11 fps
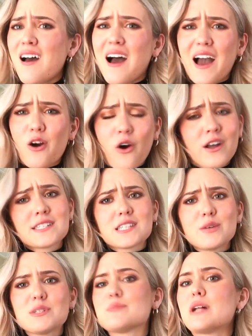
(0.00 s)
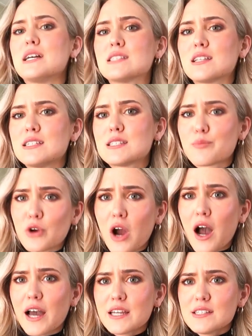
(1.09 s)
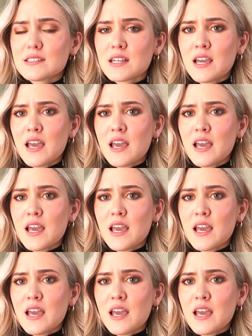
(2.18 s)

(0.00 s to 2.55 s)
I honestly was pleasantly surprised